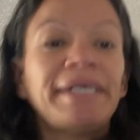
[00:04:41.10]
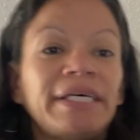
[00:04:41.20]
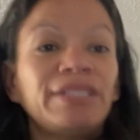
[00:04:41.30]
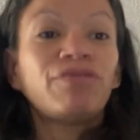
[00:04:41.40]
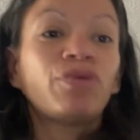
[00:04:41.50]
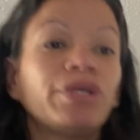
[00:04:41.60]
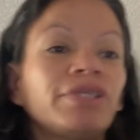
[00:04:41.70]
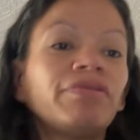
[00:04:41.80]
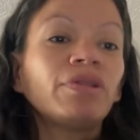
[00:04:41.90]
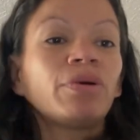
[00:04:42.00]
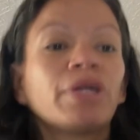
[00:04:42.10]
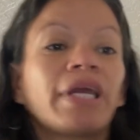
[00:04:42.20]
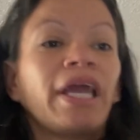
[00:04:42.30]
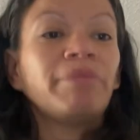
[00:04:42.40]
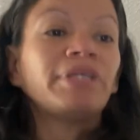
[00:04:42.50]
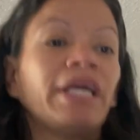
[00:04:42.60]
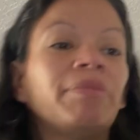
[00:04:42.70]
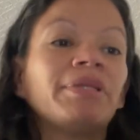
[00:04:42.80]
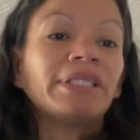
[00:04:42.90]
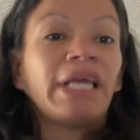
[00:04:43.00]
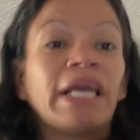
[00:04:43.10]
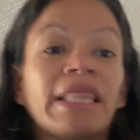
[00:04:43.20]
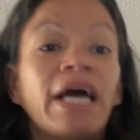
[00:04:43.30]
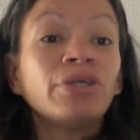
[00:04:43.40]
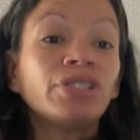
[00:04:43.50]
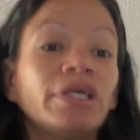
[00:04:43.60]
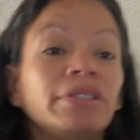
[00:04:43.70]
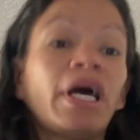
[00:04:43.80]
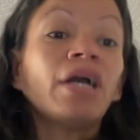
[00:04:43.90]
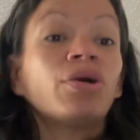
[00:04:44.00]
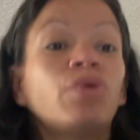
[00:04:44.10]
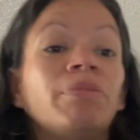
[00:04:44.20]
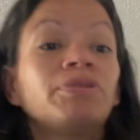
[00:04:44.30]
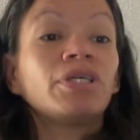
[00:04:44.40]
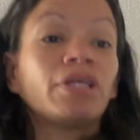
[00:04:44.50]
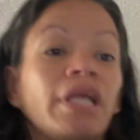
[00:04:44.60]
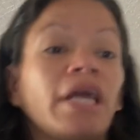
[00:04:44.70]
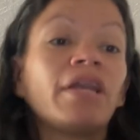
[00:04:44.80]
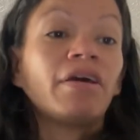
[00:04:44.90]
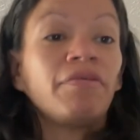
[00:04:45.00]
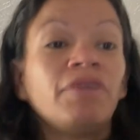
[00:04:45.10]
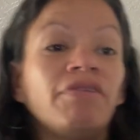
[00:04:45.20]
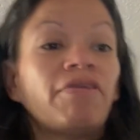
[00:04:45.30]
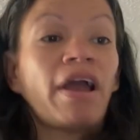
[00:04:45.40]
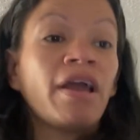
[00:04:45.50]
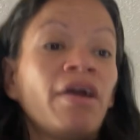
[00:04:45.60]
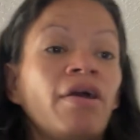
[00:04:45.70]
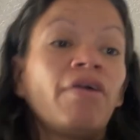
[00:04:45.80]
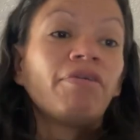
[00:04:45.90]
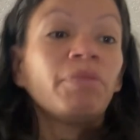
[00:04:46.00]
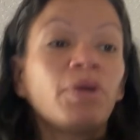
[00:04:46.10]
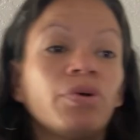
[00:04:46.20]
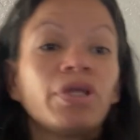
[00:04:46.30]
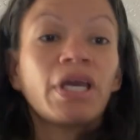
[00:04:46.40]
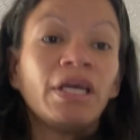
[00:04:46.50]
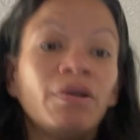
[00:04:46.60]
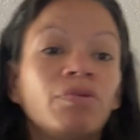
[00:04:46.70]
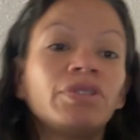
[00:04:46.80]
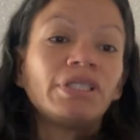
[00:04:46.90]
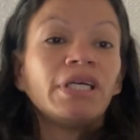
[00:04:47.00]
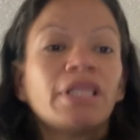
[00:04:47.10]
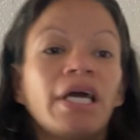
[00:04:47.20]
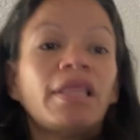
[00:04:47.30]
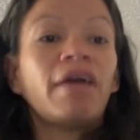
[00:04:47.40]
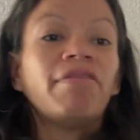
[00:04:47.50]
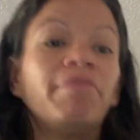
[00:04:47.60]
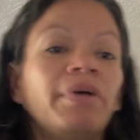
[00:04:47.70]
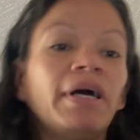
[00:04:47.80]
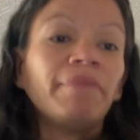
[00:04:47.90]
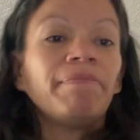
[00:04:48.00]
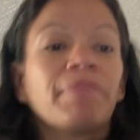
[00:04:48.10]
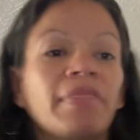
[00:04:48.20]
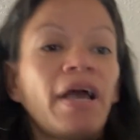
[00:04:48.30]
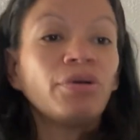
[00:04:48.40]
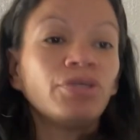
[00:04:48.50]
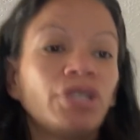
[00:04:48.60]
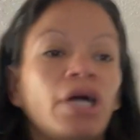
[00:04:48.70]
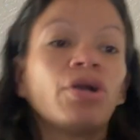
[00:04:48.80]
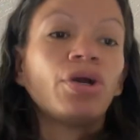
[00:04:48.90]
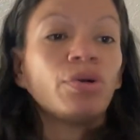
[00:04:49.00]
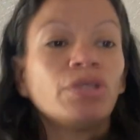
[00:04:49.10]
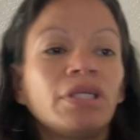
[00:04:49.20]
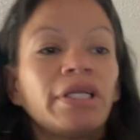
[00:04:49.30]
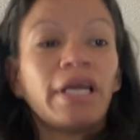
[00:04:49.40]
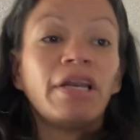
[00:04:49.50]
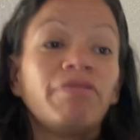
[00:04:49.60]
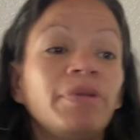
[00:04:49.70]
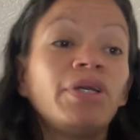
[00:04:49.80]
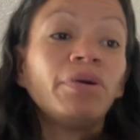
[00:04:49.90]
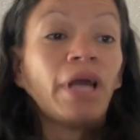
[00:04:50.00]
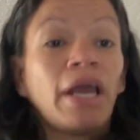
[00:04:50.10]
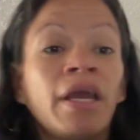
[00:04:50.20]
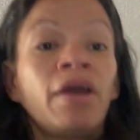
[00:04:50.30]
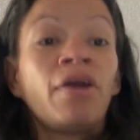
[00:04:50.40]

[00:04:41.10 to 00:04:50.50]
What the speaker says: And the voice of the Lord came to Ammon, saying, Thou shalt not go up to the land of Nephi, for behold, the king will seek thy life, but thou shalt go to the land of Middoni.